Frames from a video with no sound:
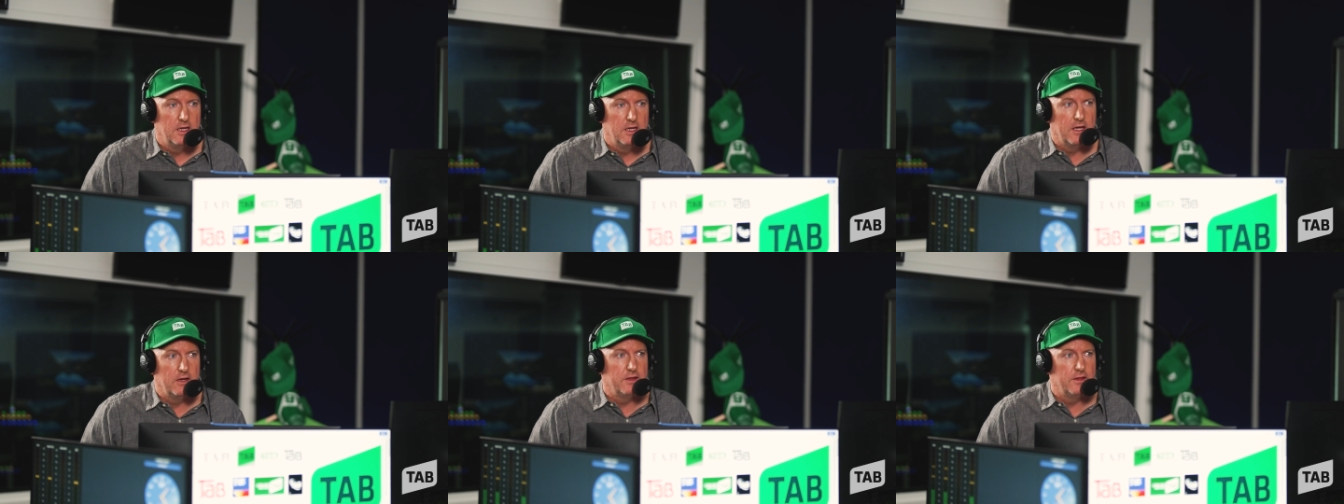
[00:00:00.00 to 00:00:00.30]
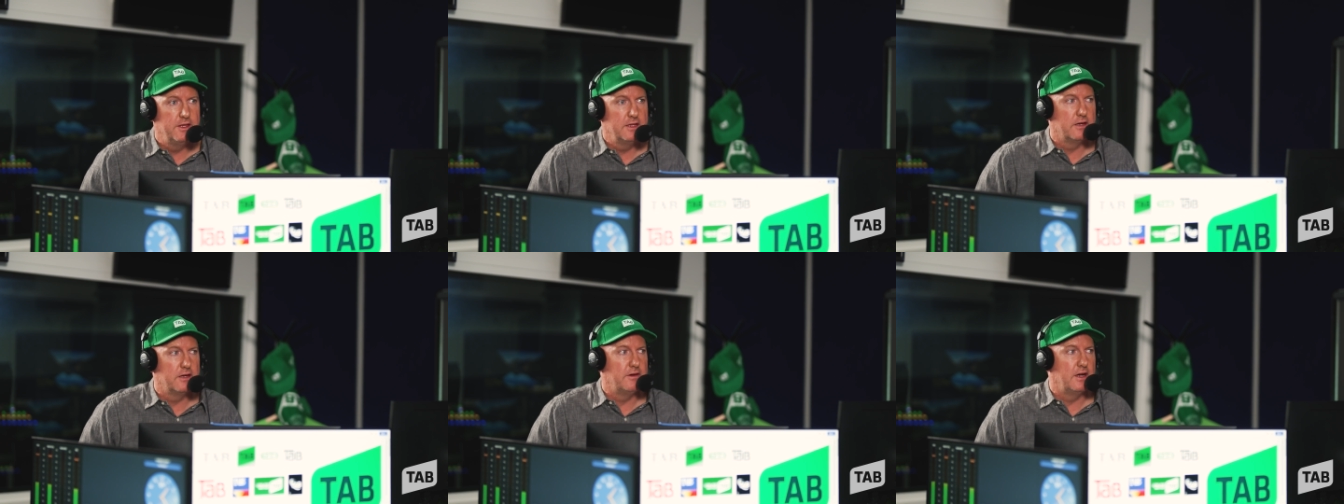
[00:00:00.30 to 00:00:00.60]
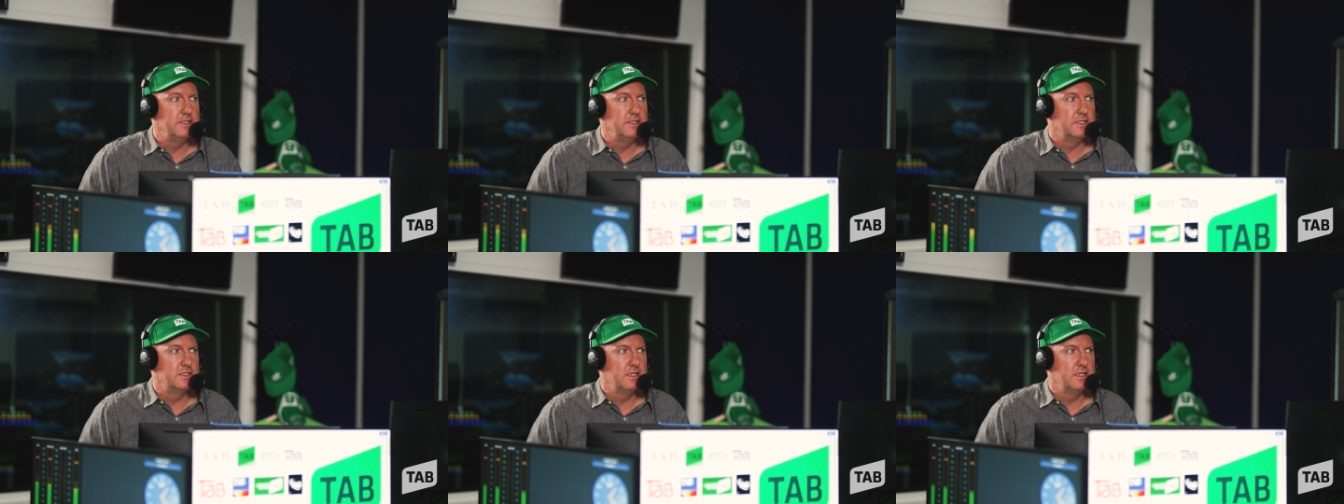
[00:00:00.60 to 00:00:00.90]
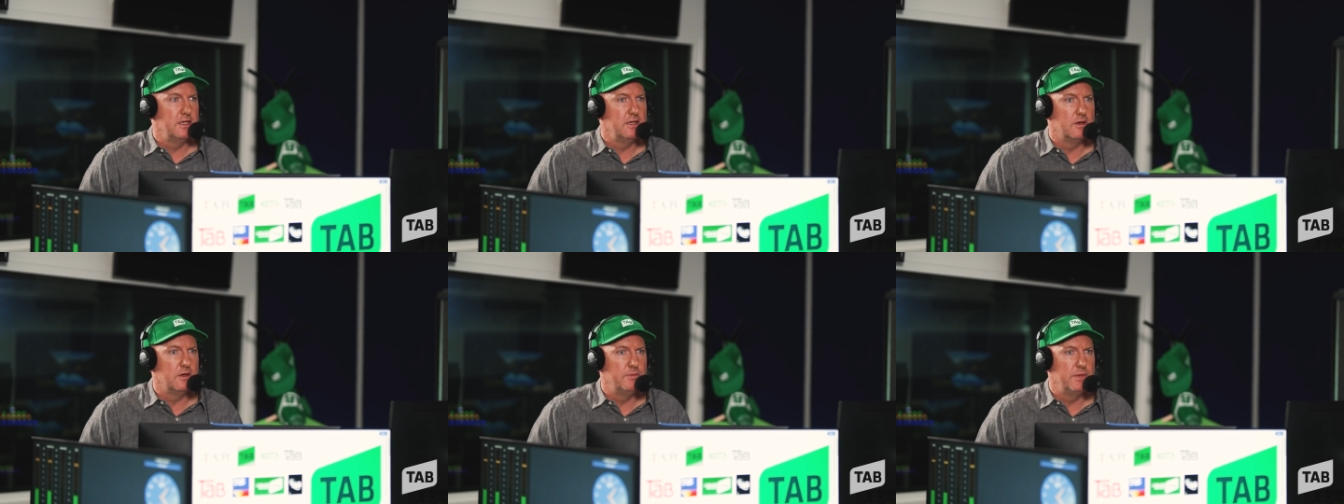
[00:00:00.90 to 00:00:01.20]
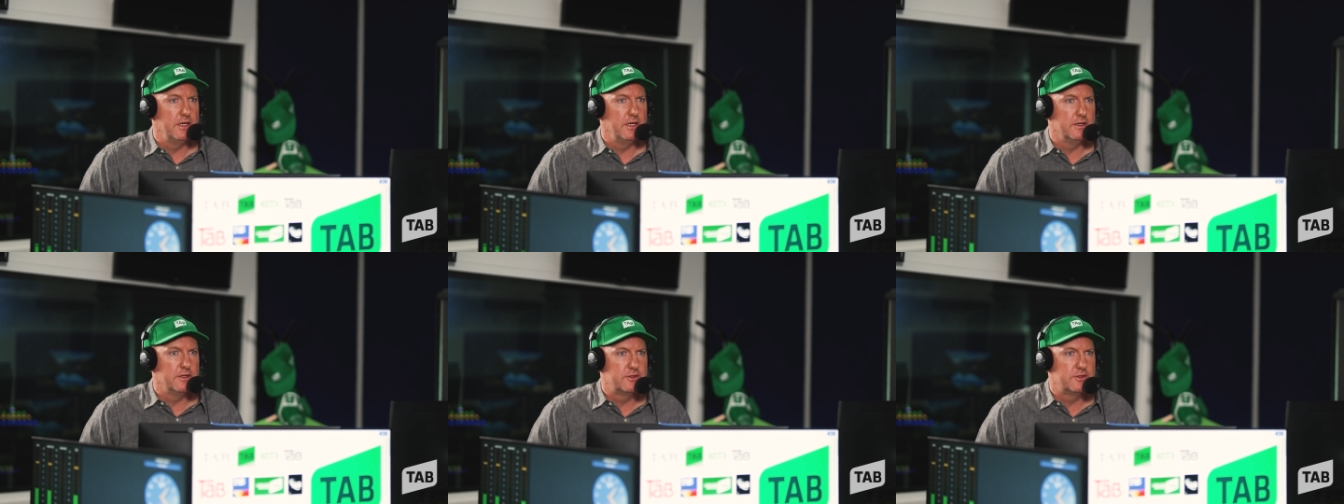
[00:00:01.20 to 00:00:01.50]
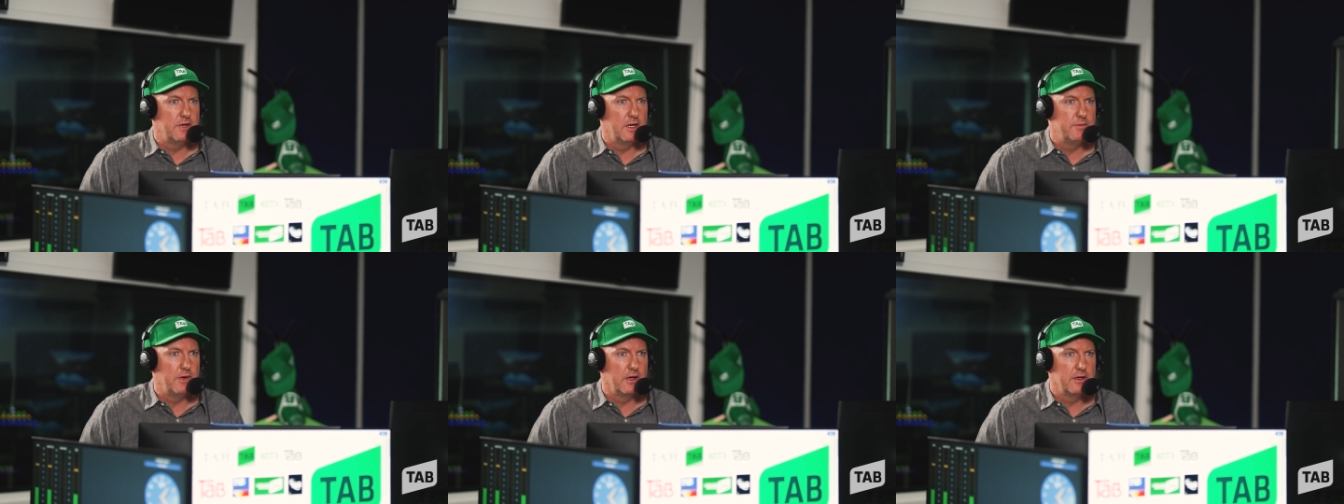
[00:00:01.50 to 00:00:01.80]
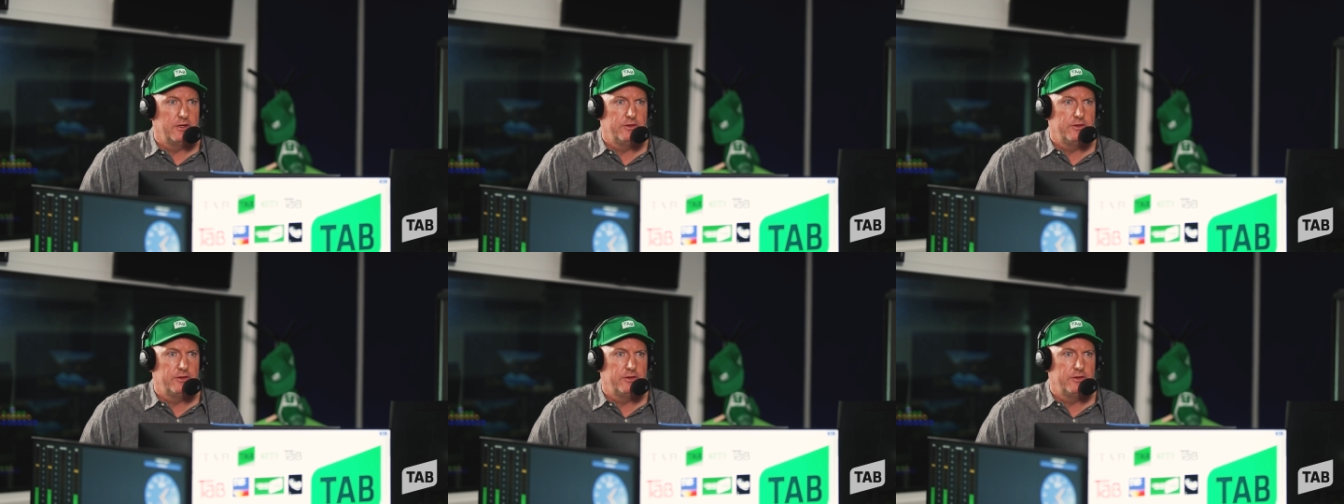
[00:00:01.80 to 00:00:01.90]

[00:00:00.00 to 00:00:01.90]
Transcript: And I think the race you said he got beaten at Stradbroke,